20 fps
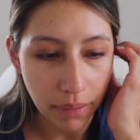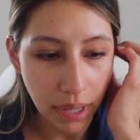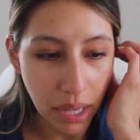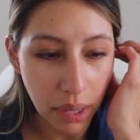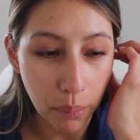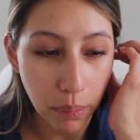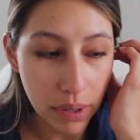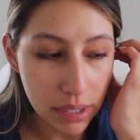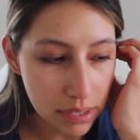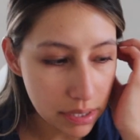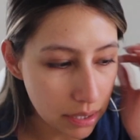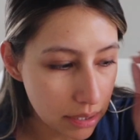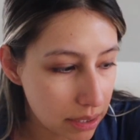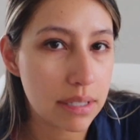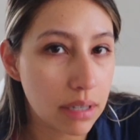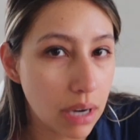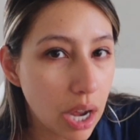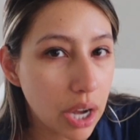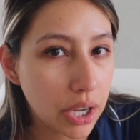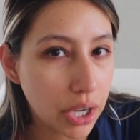It was a
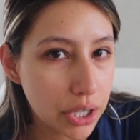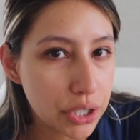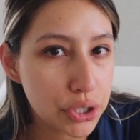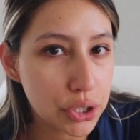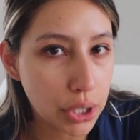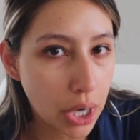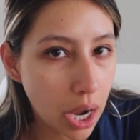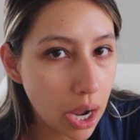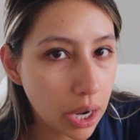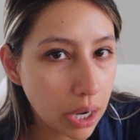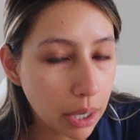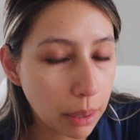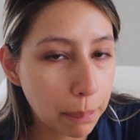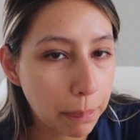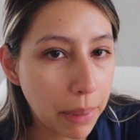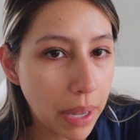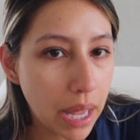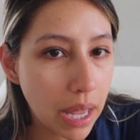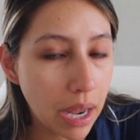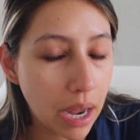good chunk,
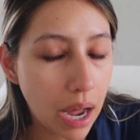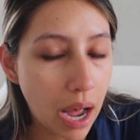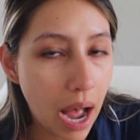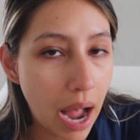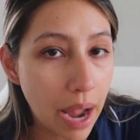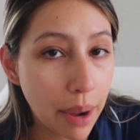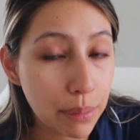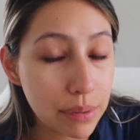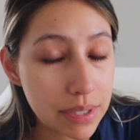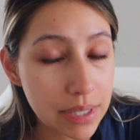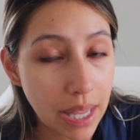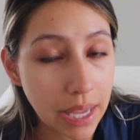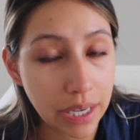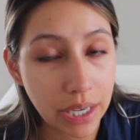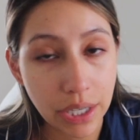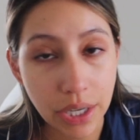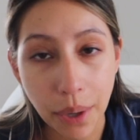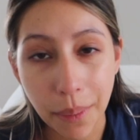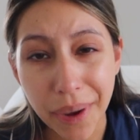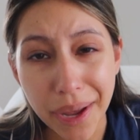but I was like,
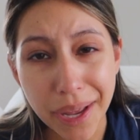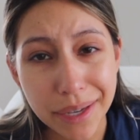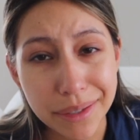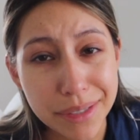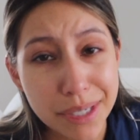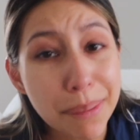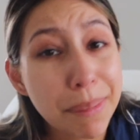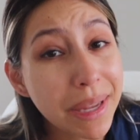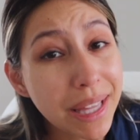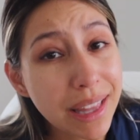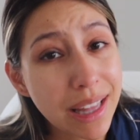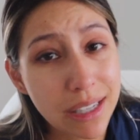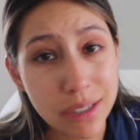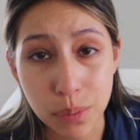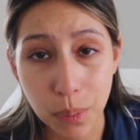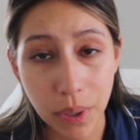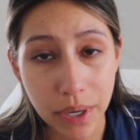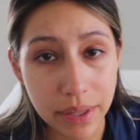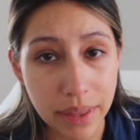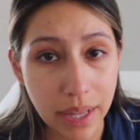you know what, to me that's
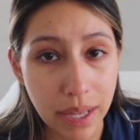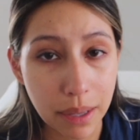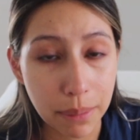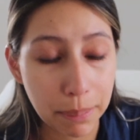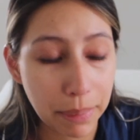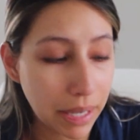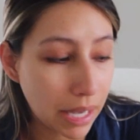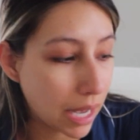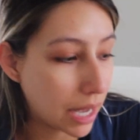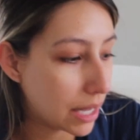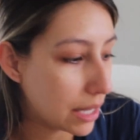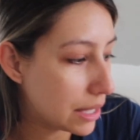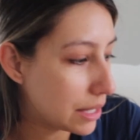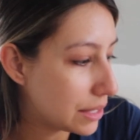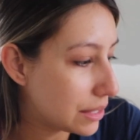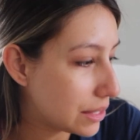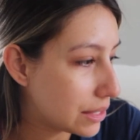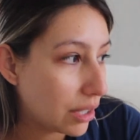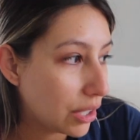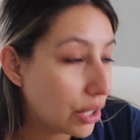worth it
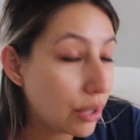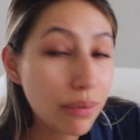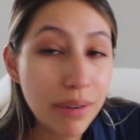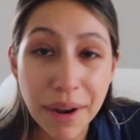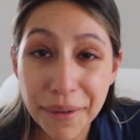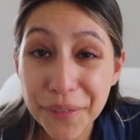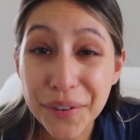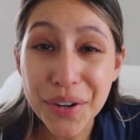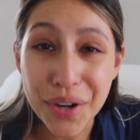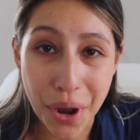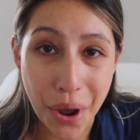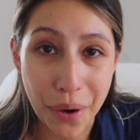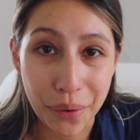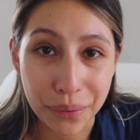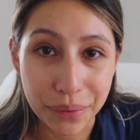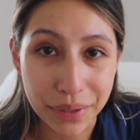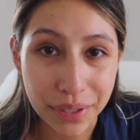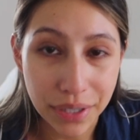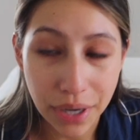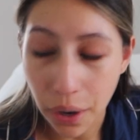because you never
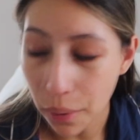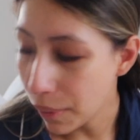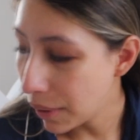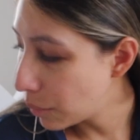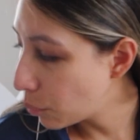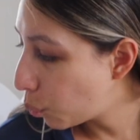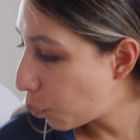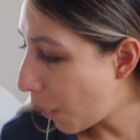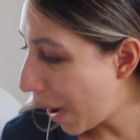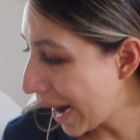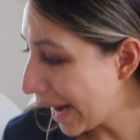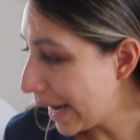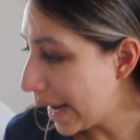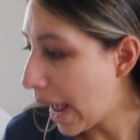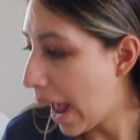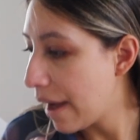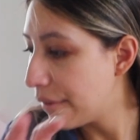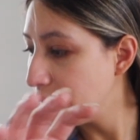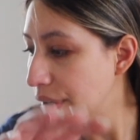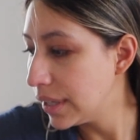know, you know. In white,
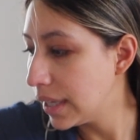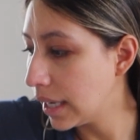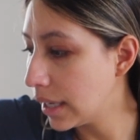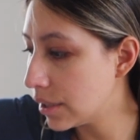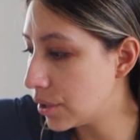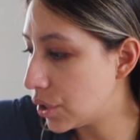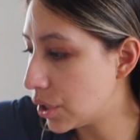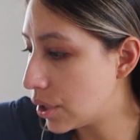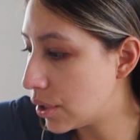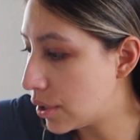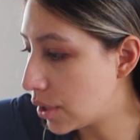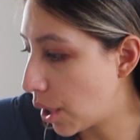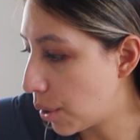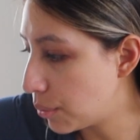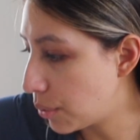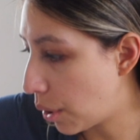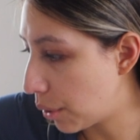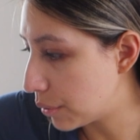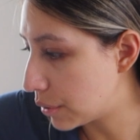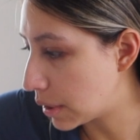everything is just so
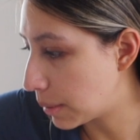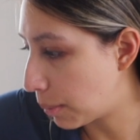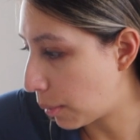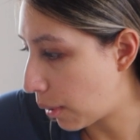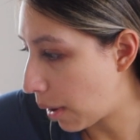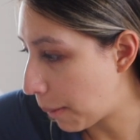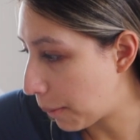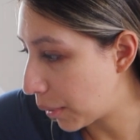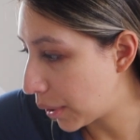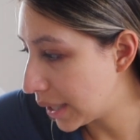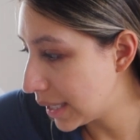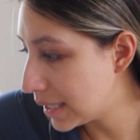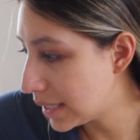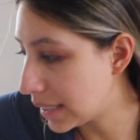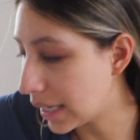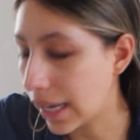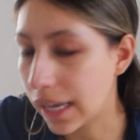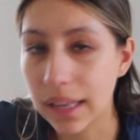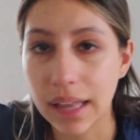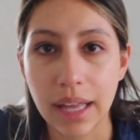noticeable. I'm already
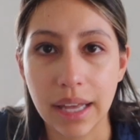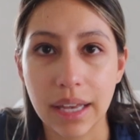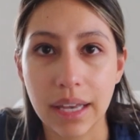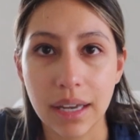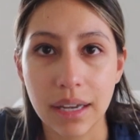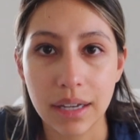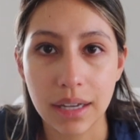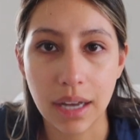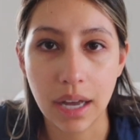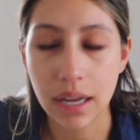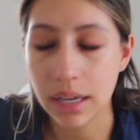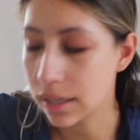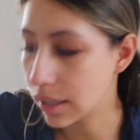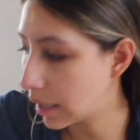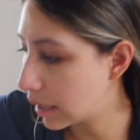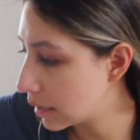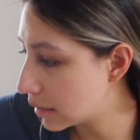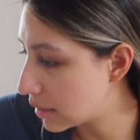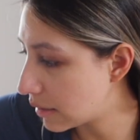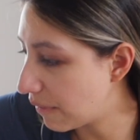seeing like
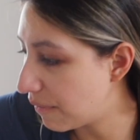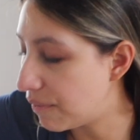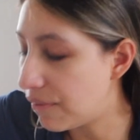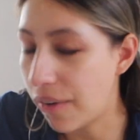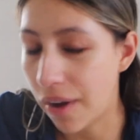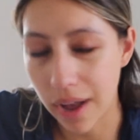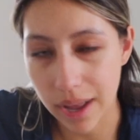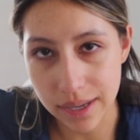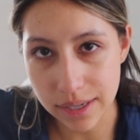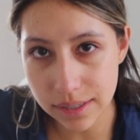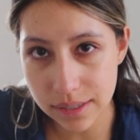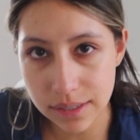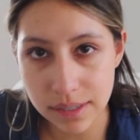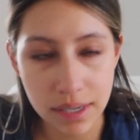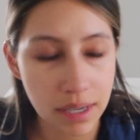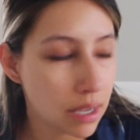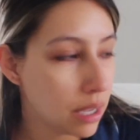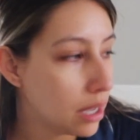some fuzz,